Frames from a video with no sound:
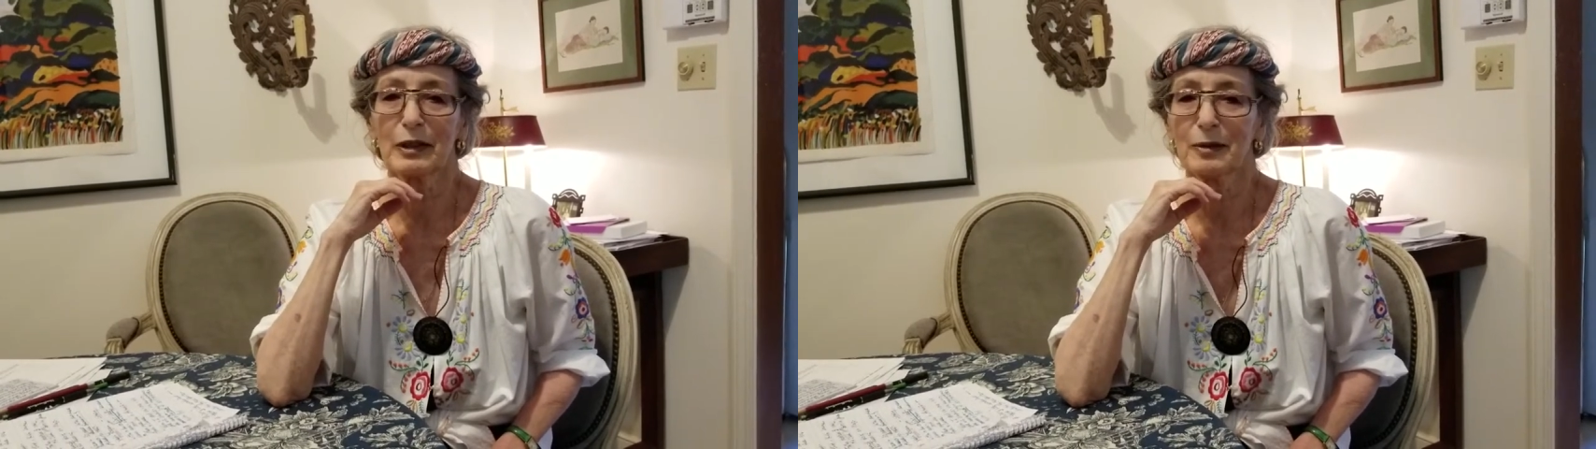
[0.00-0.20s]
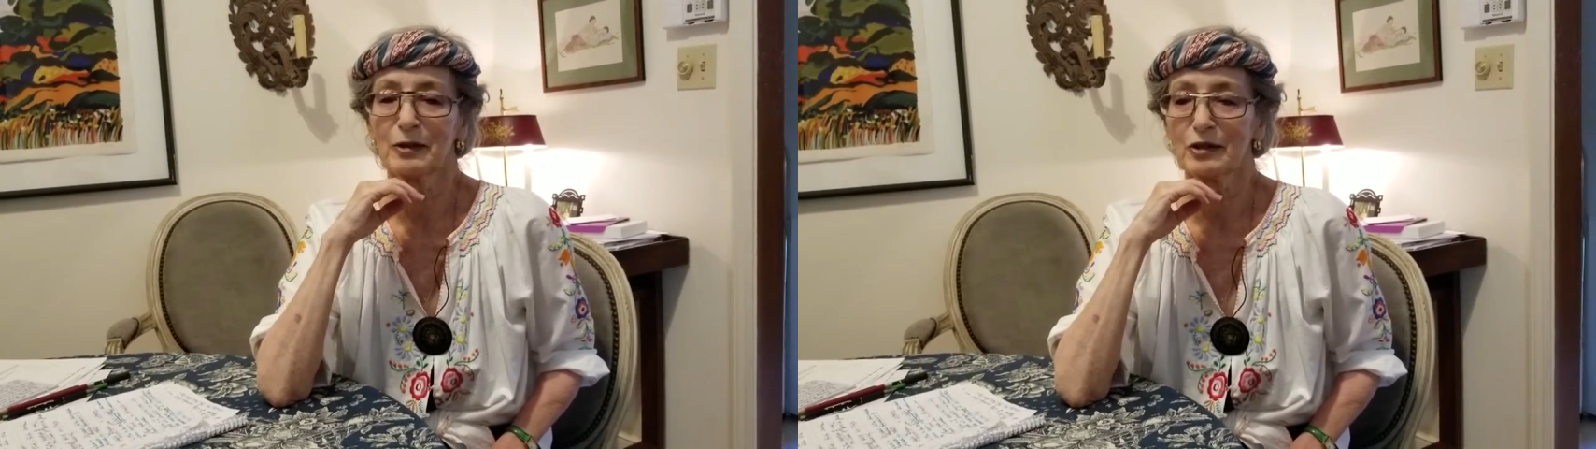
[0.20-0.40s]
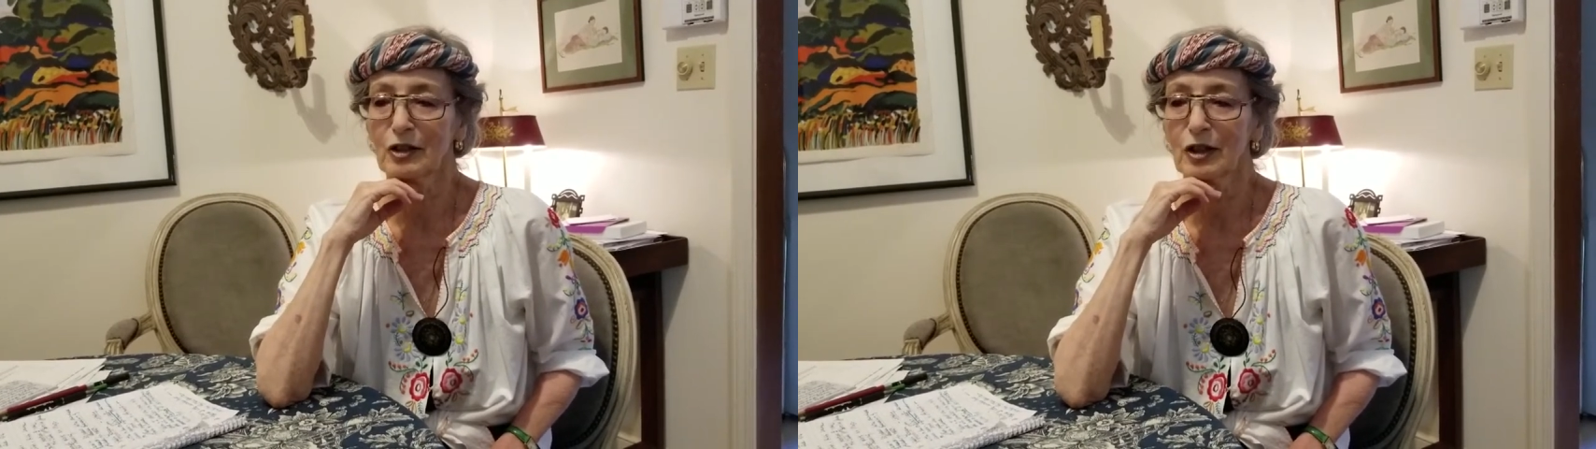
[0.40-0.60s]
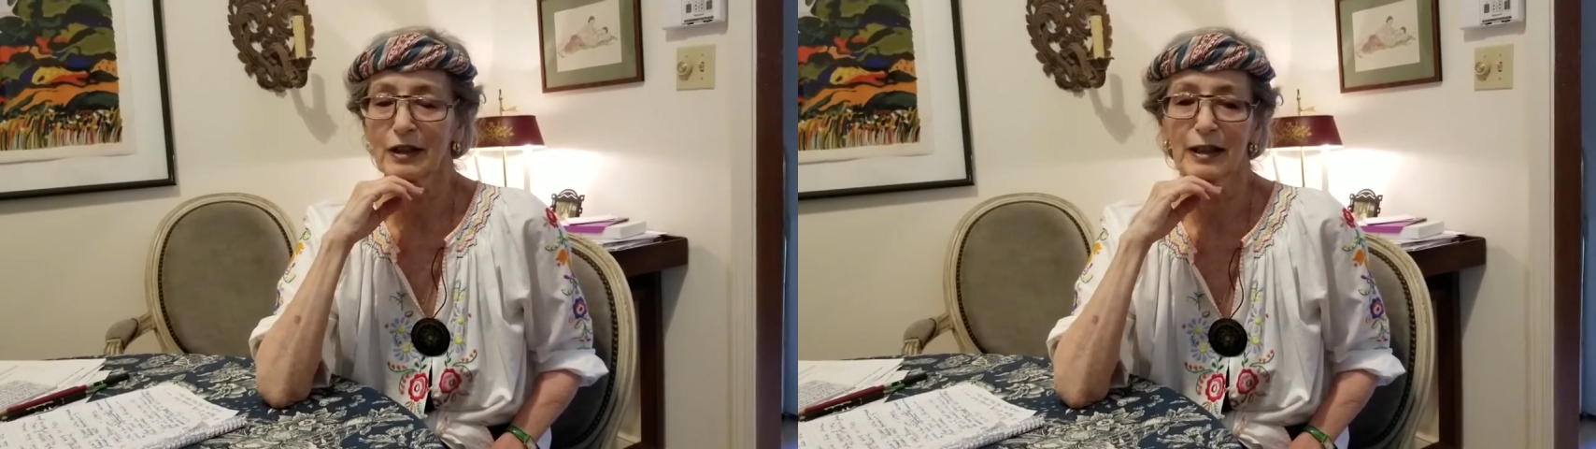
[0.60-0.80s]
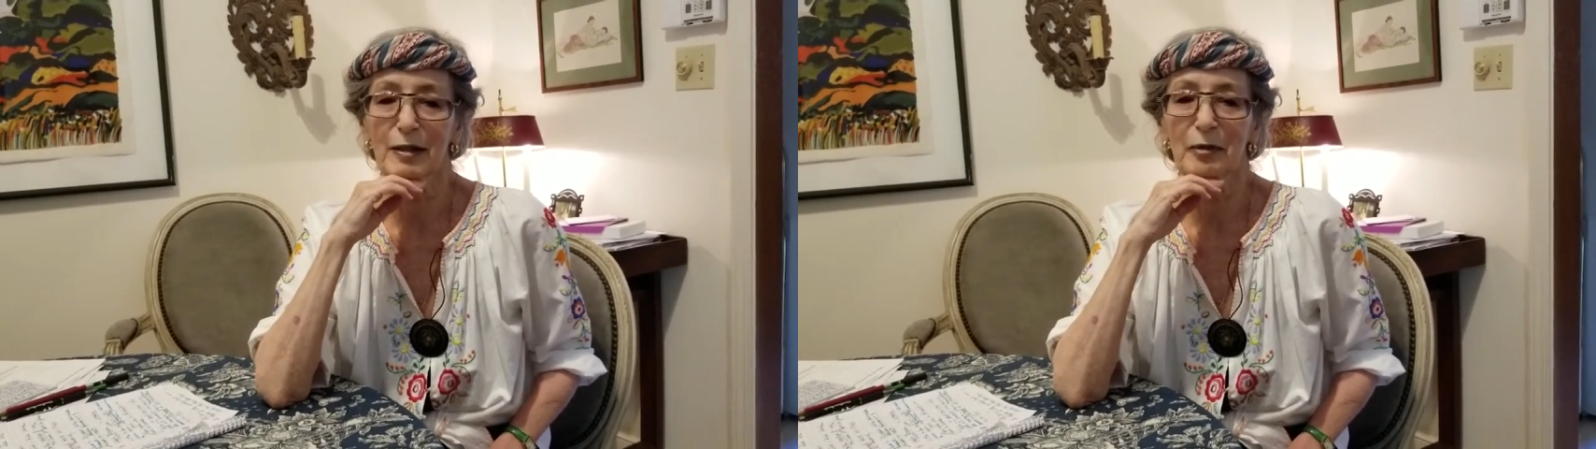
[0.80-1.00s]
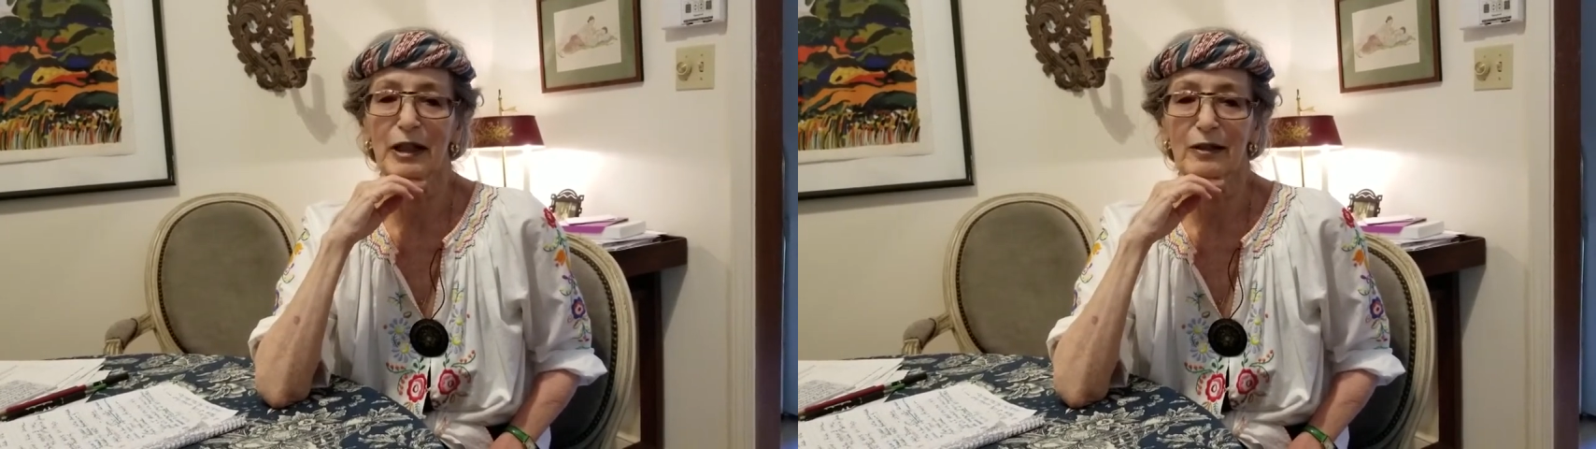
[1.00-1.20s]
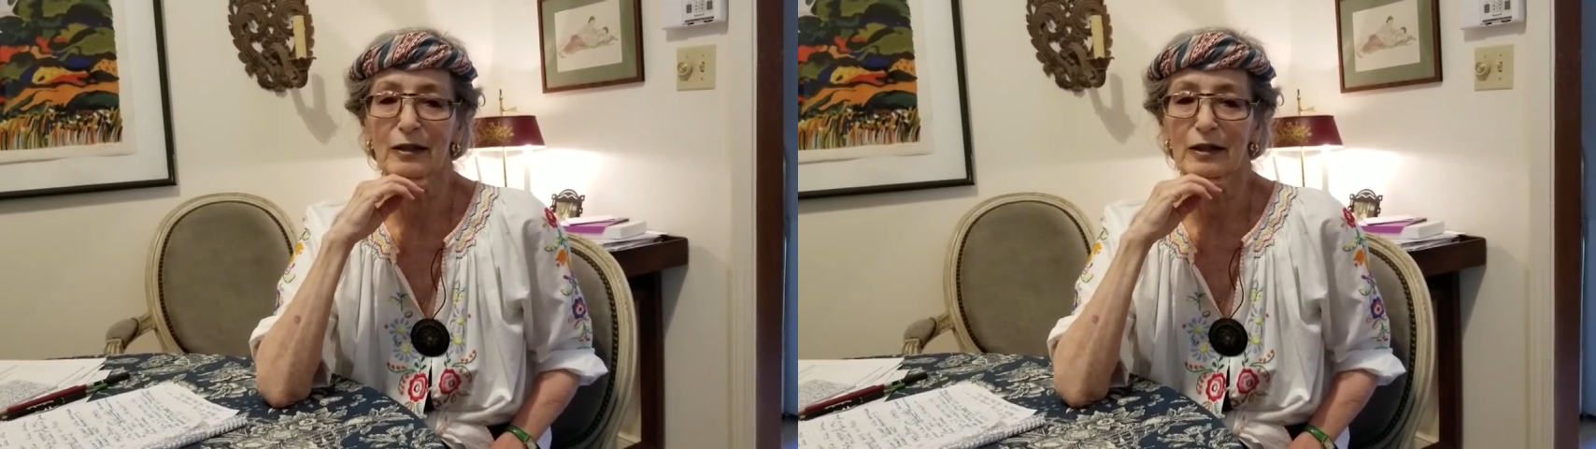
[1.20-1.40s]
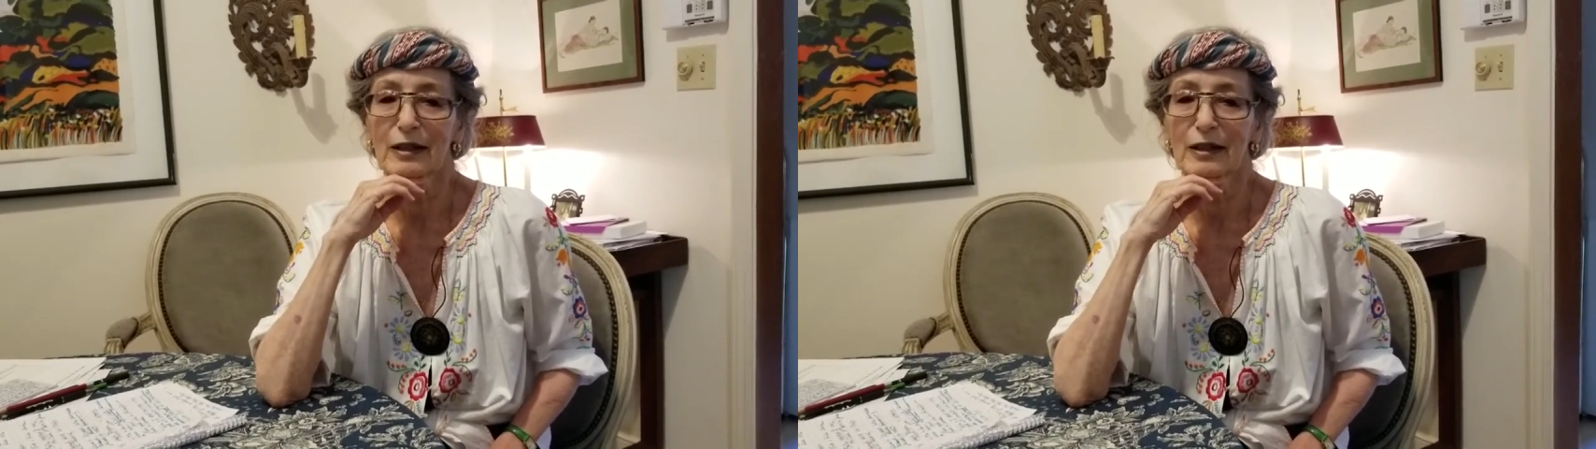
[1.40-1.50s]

he was talking about,